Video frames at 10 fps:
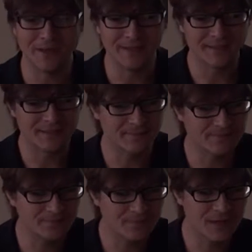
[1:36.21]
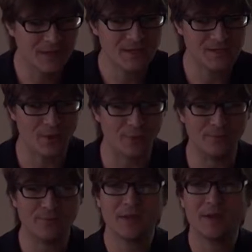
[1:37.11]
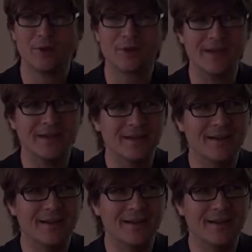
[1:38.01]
pace. So, okay,